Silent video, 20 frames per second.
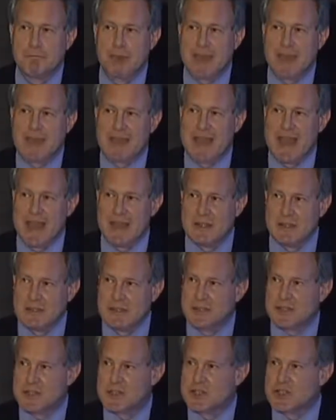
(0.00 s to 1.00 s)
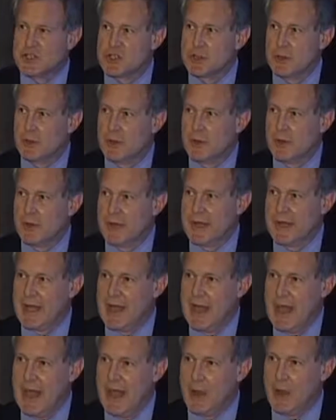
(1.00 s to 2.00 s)
By the end of the story,
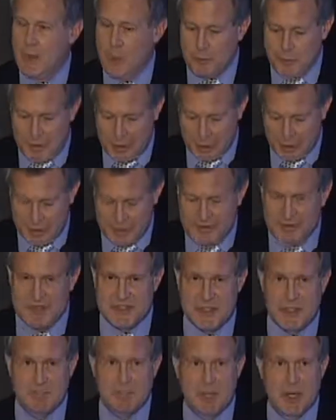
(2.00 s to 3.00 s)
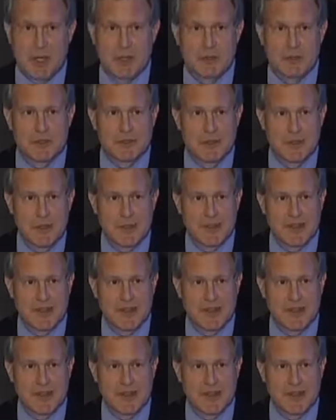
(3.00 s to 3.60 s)
I hope I will have debunked